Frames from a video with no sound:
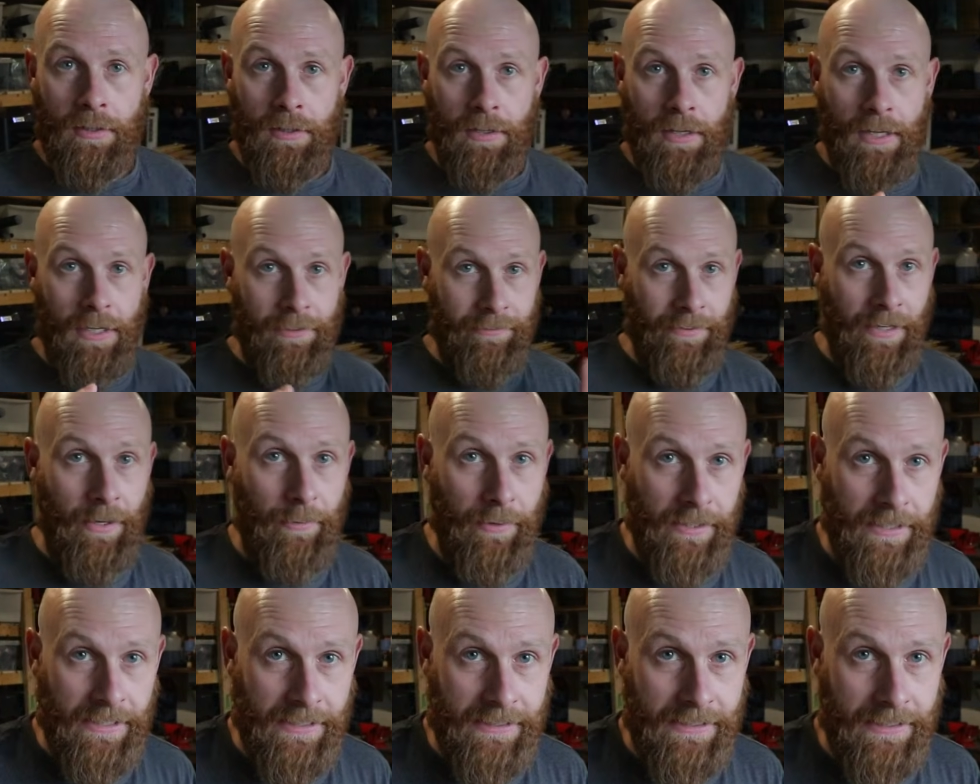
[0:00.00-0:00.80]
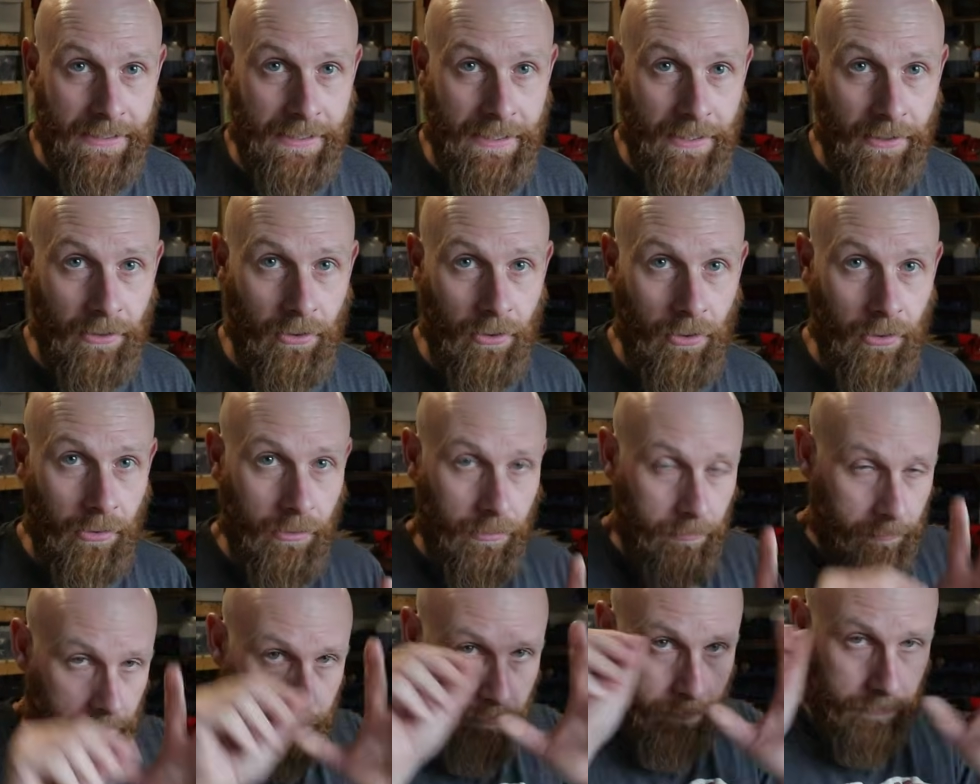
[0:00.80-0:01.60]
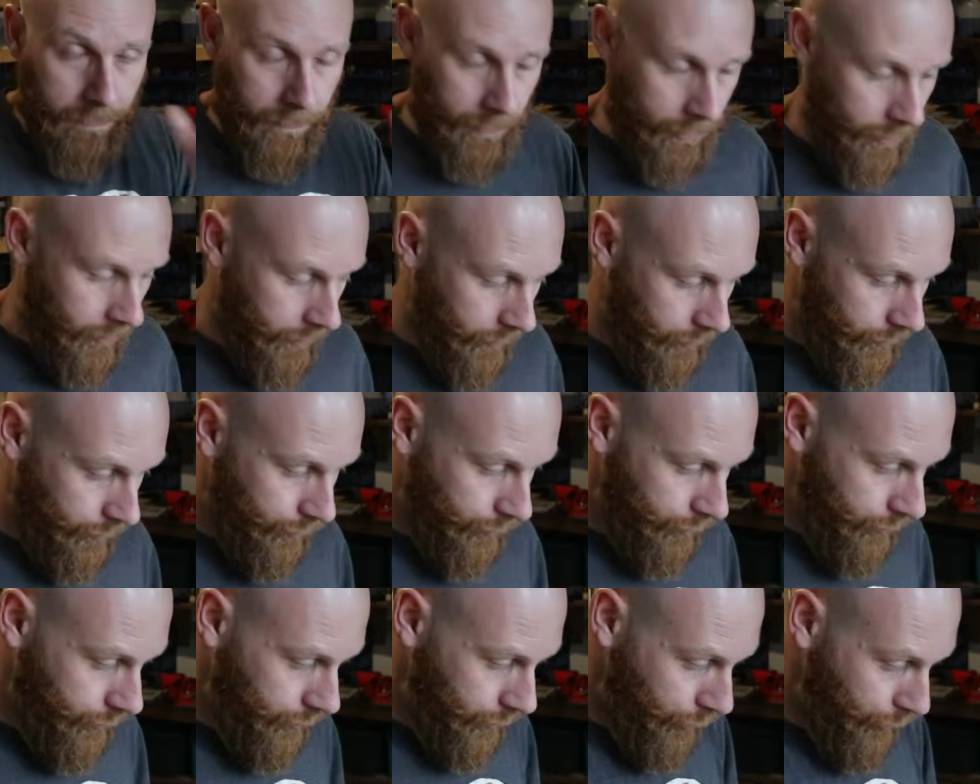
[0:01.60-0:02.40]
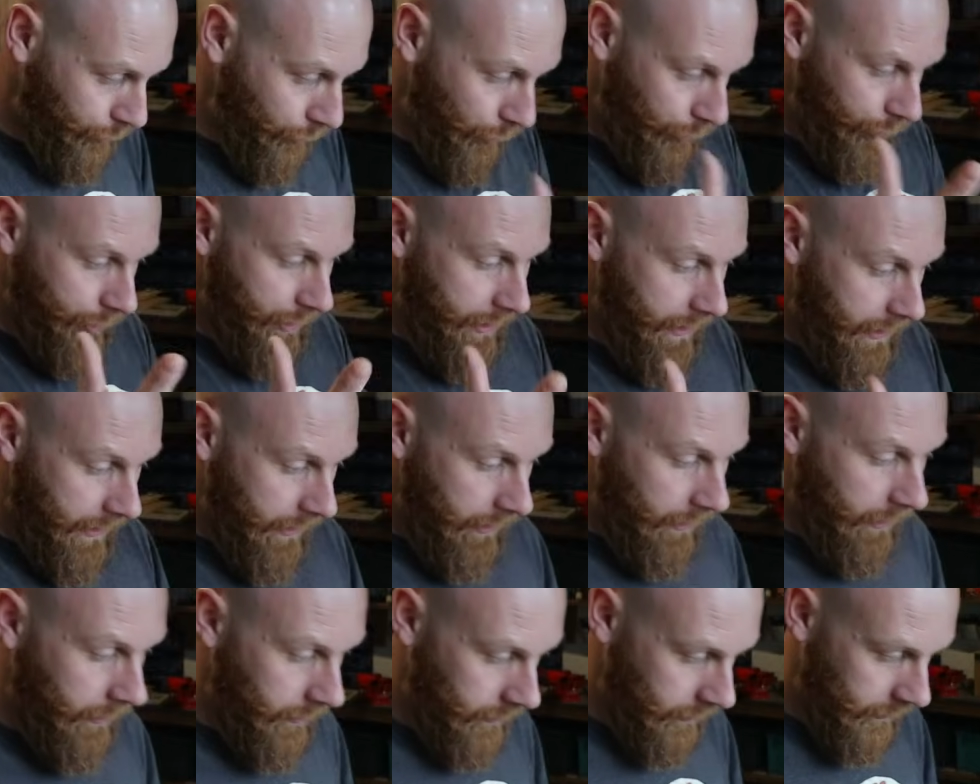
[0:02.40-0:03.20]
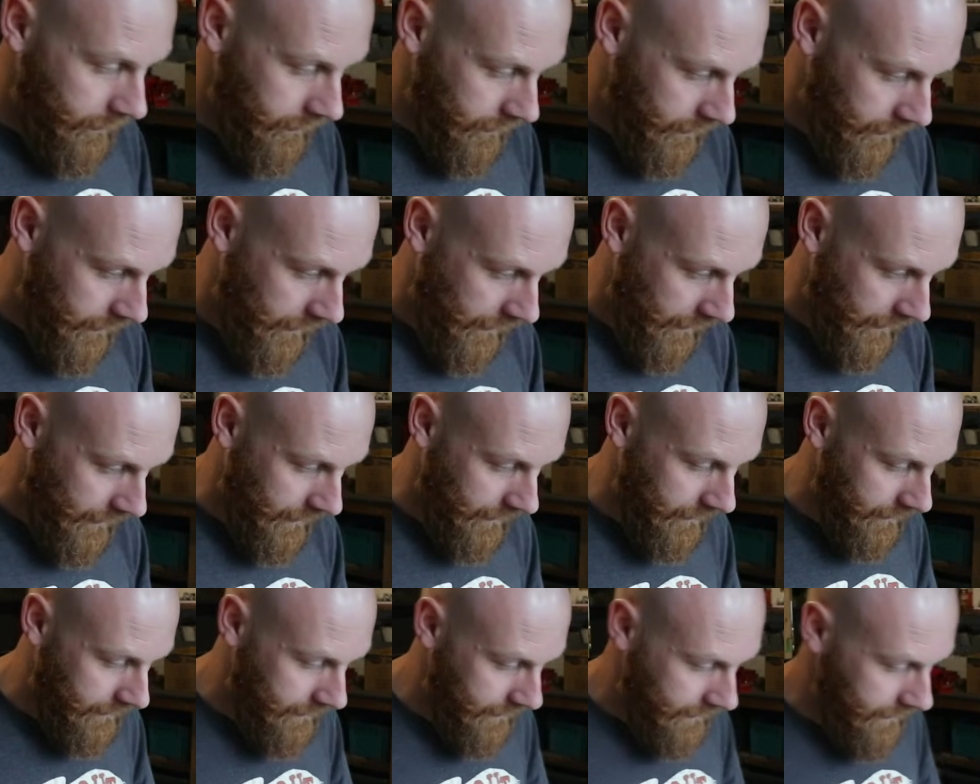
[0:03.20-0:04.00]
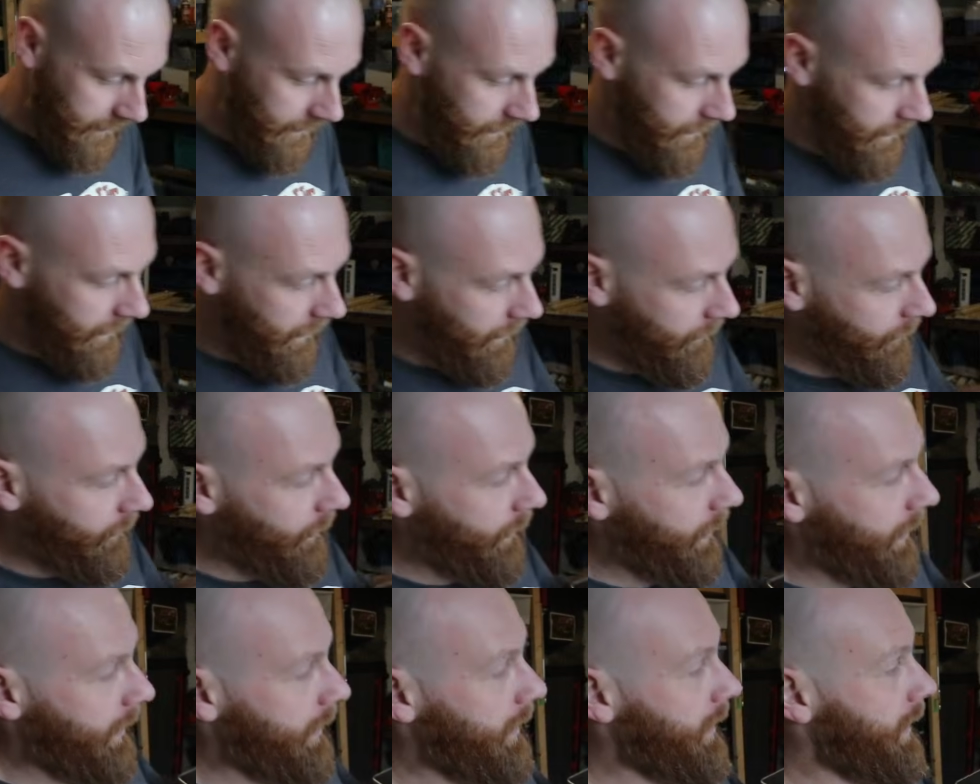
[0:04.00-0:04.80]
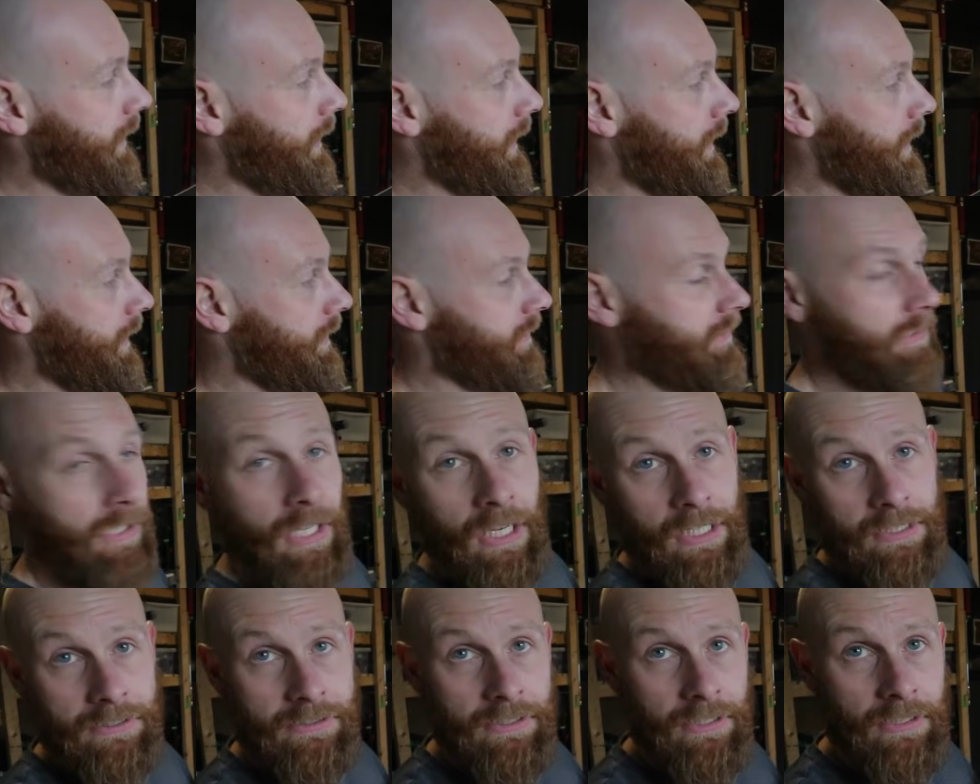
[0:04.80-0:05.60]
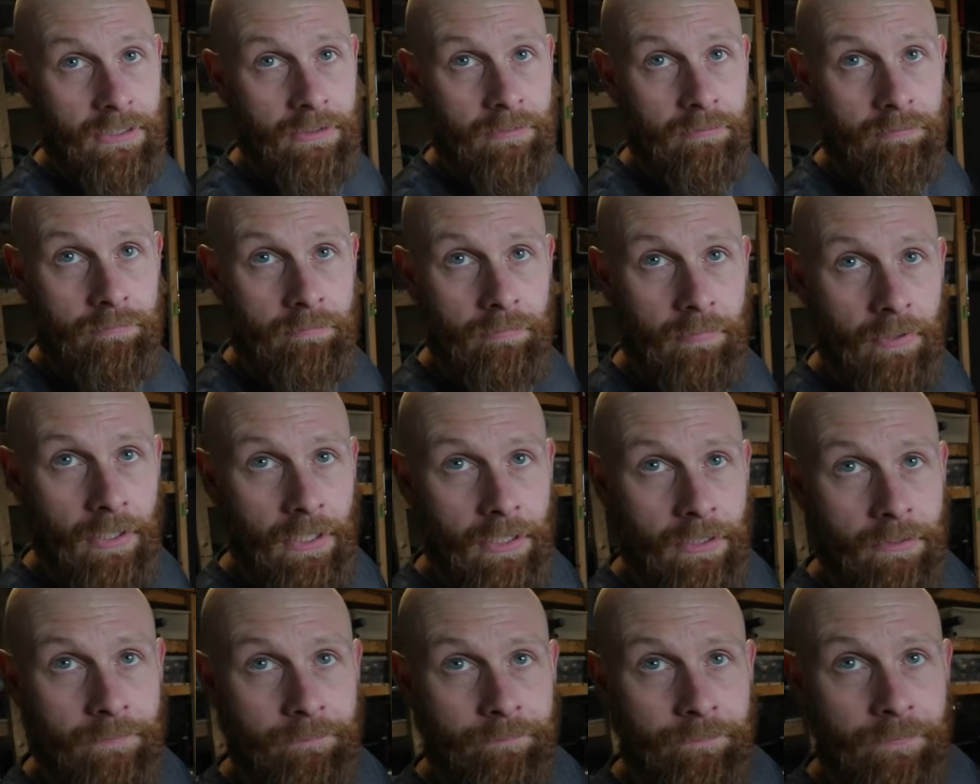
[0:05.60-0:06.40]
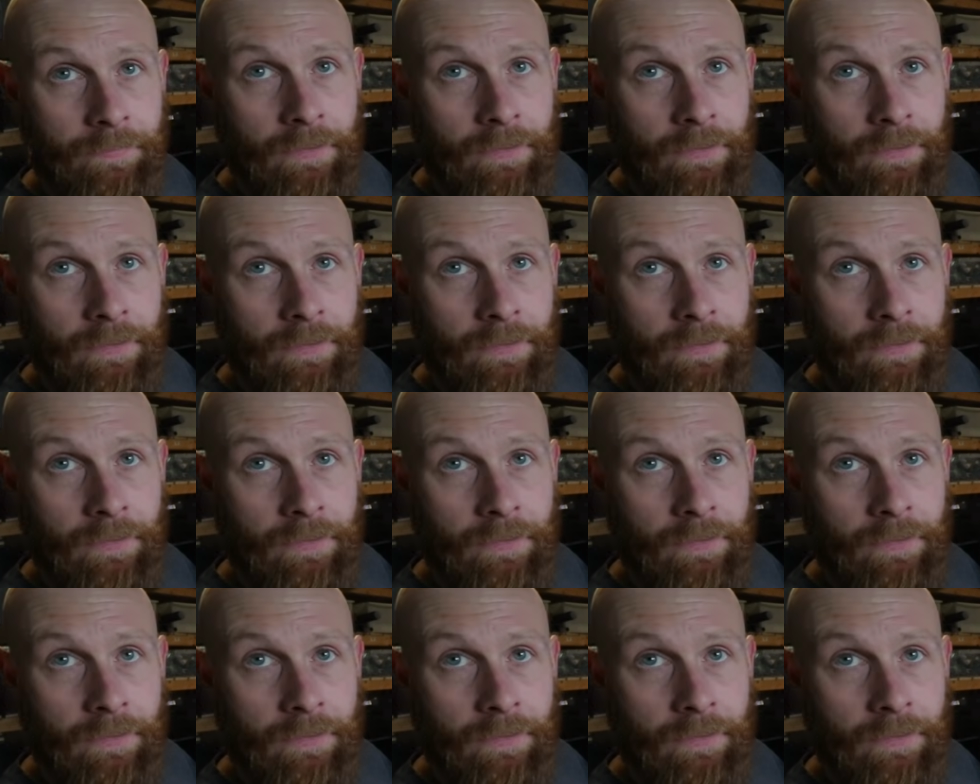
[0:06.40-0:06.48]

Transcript: I've now edited it all, constructed it all, and I've got it in the slicing thing.